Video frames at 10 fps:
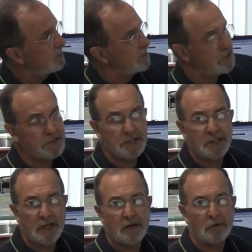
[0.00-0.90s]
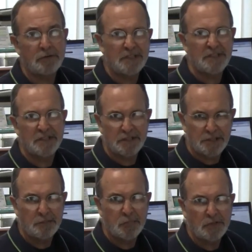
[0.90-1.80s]
This is a
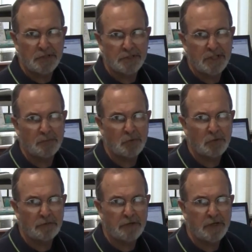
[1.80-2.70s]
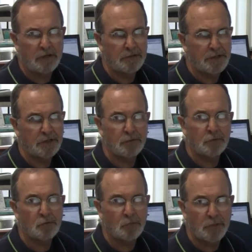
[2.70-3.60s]
simple example of how the
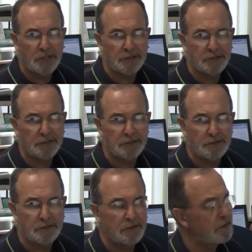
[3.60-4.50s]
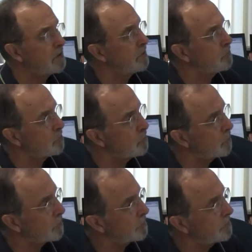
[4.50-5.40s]
accrual basis would
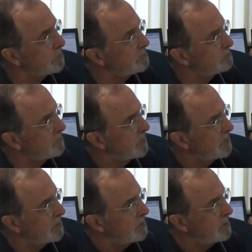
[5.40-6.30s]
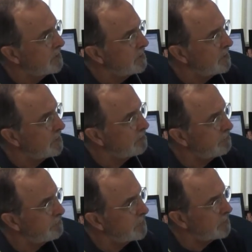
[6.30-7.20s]
work.
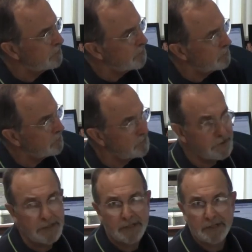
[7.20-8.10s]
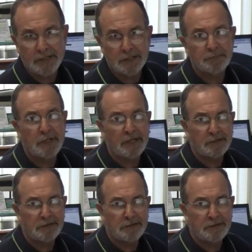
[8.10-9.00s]
If we were looking at an
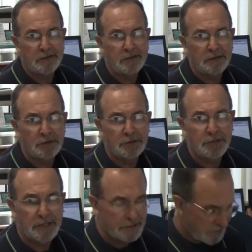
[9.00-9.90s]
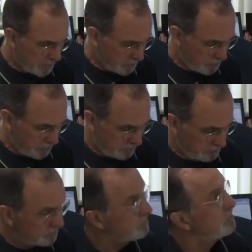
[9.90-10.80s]
expense transaction,
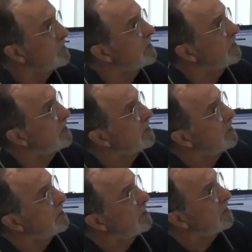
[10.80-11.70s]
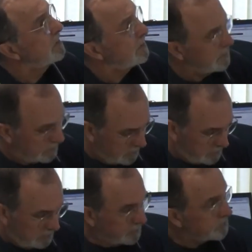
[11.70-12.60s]
let's